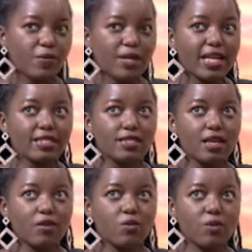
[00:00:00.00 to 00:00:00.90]
Now, when
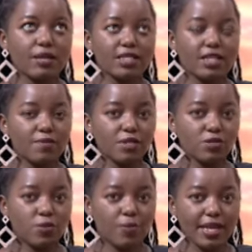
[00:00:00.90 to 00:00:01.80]
it
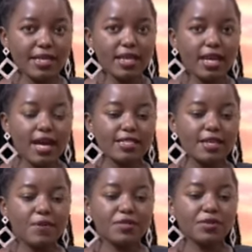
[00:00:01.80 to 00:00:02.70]
comes to men, as
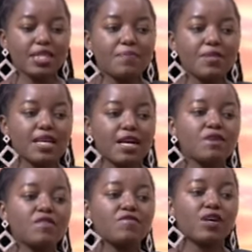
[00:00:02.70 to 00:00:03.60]
I mentioned, they are
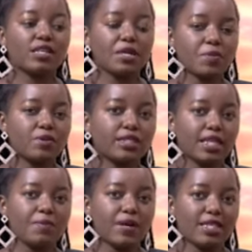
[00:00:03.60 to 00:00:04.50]
becoming vulnerable
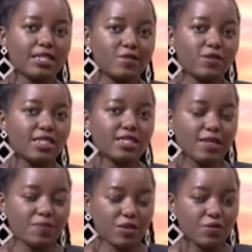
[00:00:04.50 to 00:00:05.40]
day by day, which is
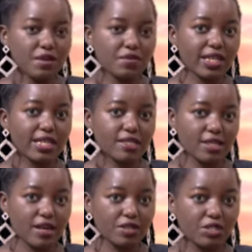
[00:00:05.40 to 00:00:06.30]
something we are really
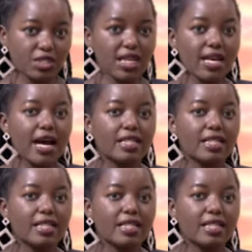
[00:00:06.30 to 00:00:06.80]
encouraging,